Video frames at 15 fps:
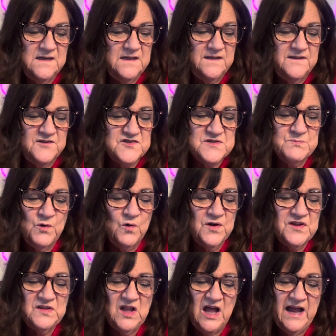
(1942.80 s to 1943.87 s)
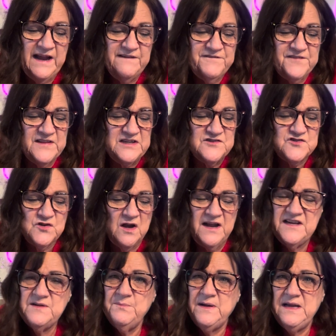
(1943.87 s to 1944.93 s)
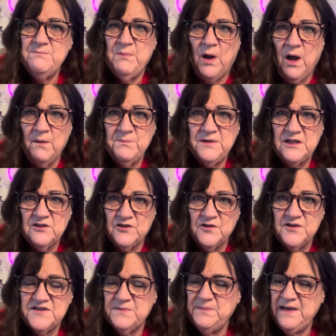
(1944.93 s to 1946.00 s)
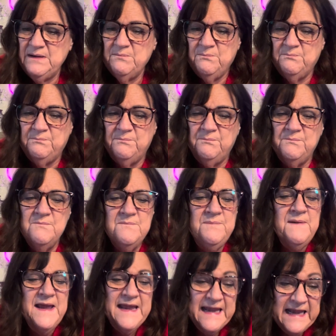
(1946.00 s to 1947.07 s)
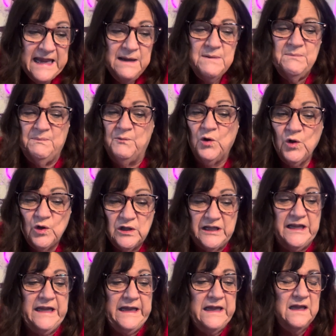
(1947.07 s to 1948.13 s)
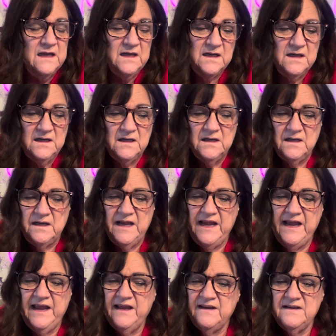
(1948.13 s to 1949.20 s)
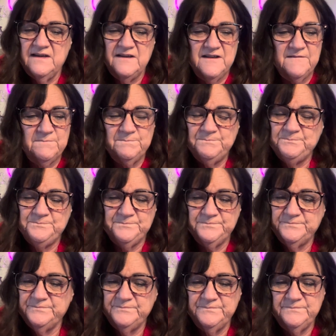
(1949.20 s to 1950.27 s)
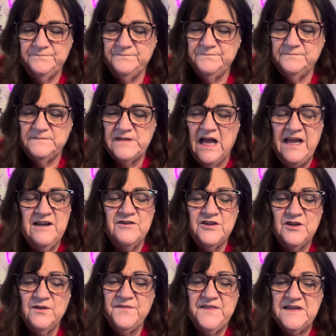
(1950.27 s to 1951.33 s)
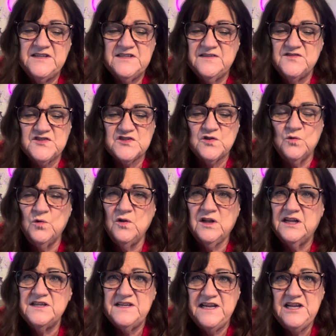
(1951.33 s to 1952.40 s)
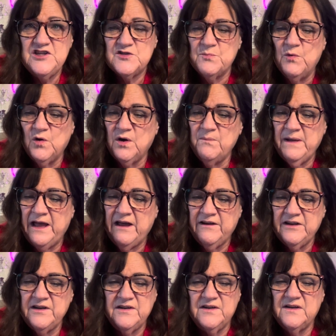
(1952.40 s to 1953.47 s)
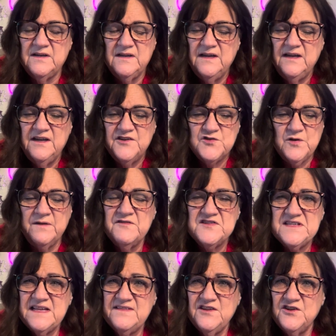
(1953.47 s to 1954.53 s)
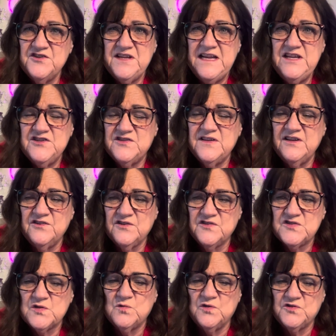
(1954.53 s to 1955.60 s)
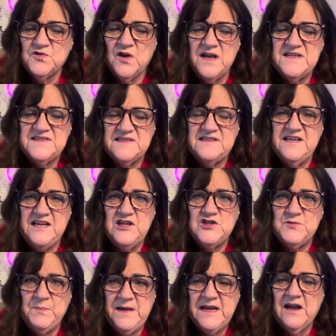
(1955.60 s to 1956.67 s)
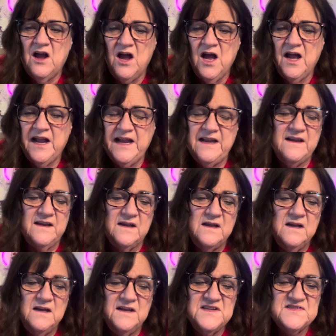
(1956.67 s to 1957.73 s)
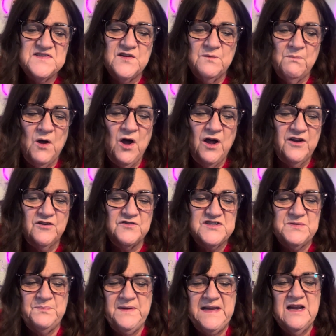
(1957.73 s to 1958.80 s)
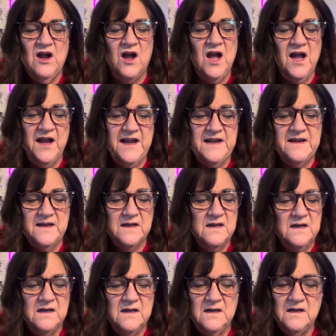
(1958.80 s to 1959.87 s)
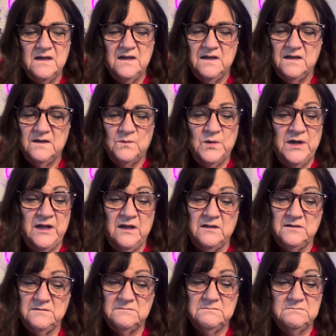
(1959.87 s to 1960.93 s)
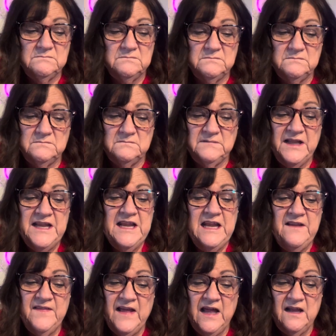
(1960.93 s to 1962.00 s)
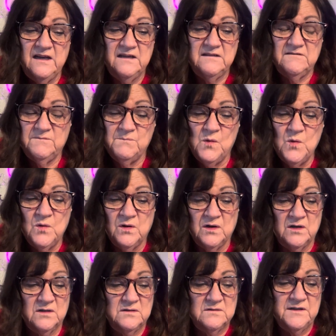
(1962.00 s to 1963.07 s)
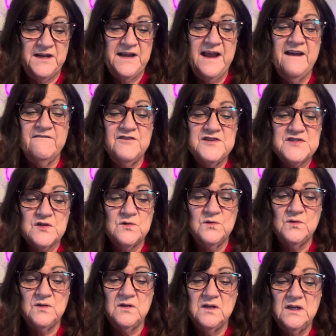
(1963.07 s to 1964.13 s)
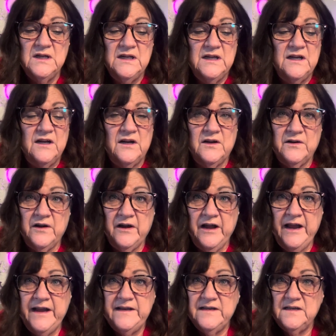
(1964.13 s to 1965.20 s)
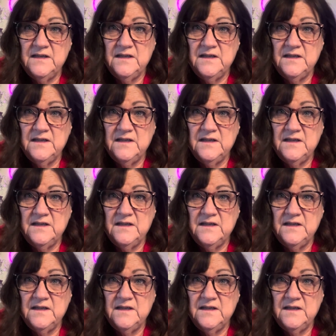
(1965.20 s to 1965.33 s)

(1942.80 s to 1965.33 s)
there's more to life than trying to be popular, to be a beanie bully. And I don't know if the school can teach more about it. Trevor said their school tries to teach be kind, is their motto, to be kind. Well, they need that more in every school. All right.